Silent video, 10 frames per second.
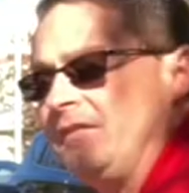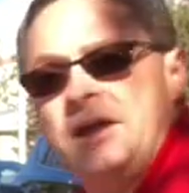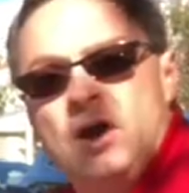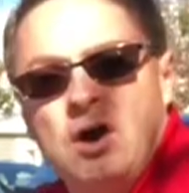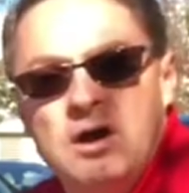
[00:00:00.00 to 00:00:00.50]
They
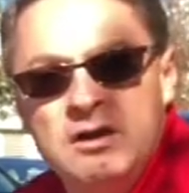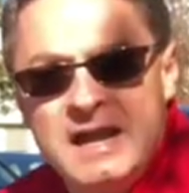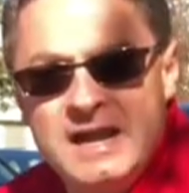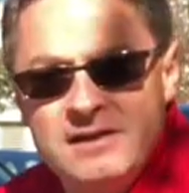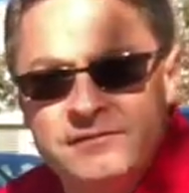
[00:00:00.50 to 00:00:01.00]
all
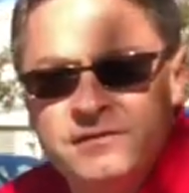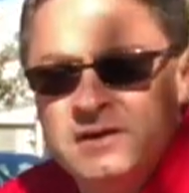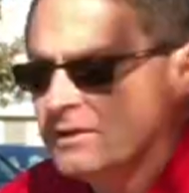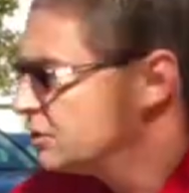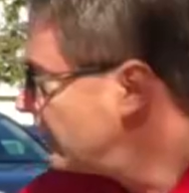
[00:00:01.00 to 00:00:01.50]
have
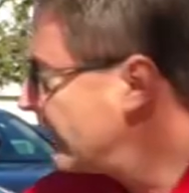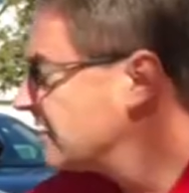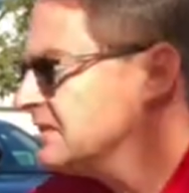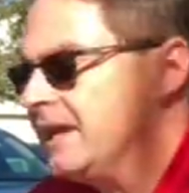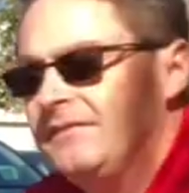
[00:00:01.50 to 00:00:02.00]

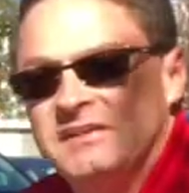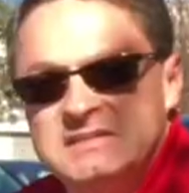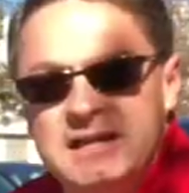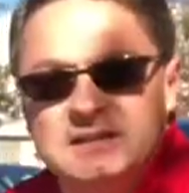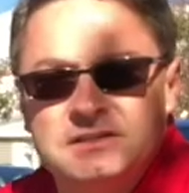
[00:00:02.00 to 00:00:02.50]
Toyota Safety
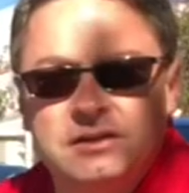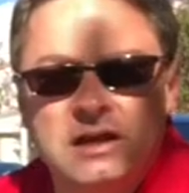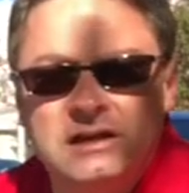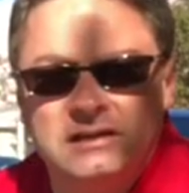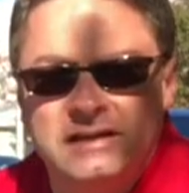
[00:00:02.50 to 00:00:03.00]
Sense,
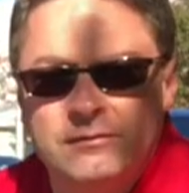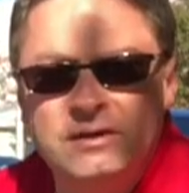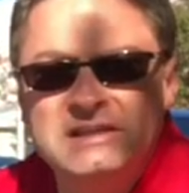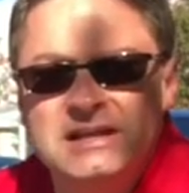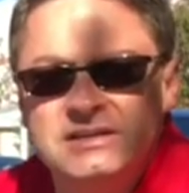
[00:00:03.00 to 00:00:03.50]
luckily, and
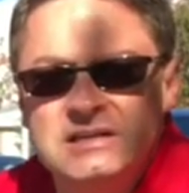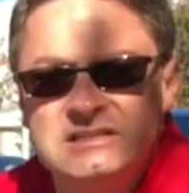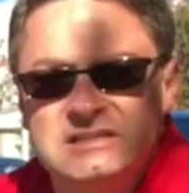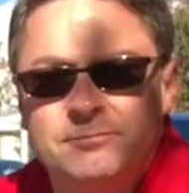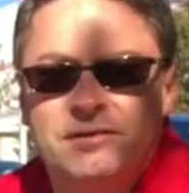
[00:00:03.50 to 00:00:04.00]
what that does
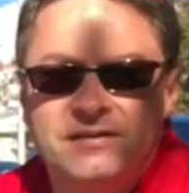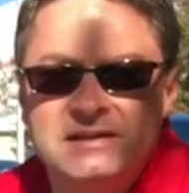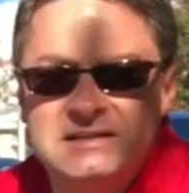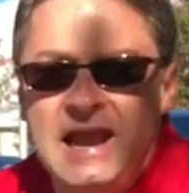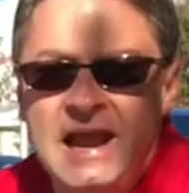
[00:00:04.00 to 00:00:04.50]
is it
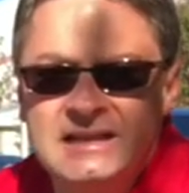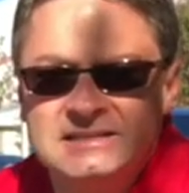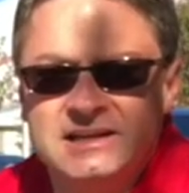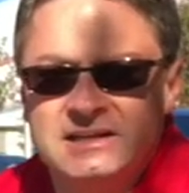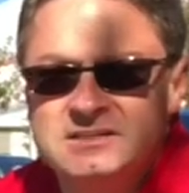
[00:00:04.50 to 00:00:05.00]
prevents
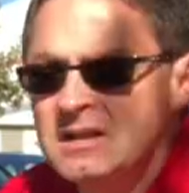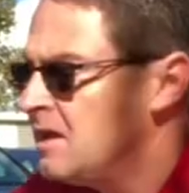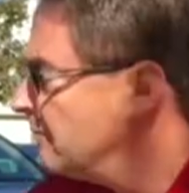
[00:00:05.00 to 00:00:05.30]
accidents